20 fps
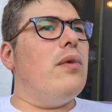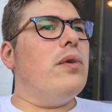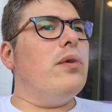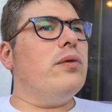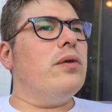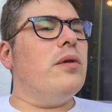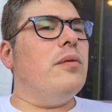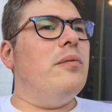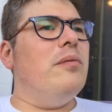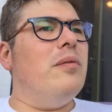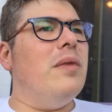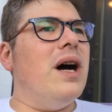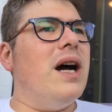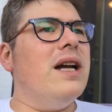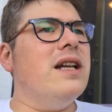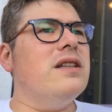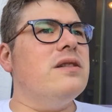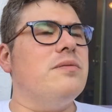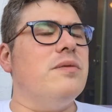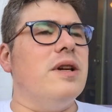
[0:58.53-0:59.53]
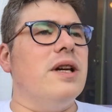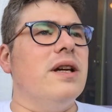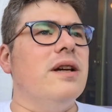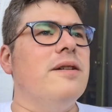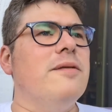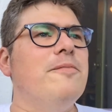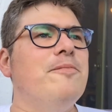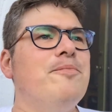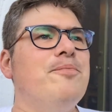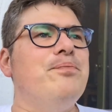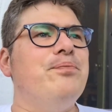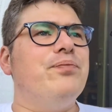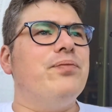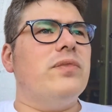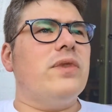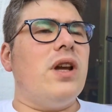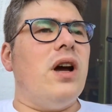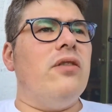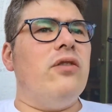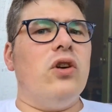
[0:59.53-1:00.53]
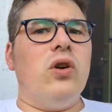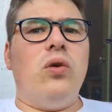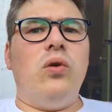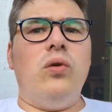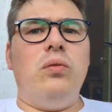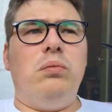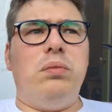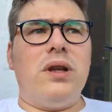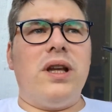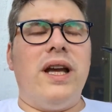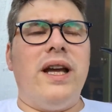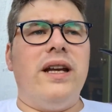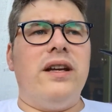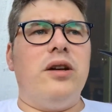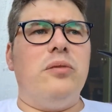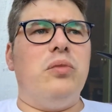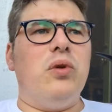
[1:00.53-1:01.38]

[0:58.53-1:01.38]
it reminds me of an old blend,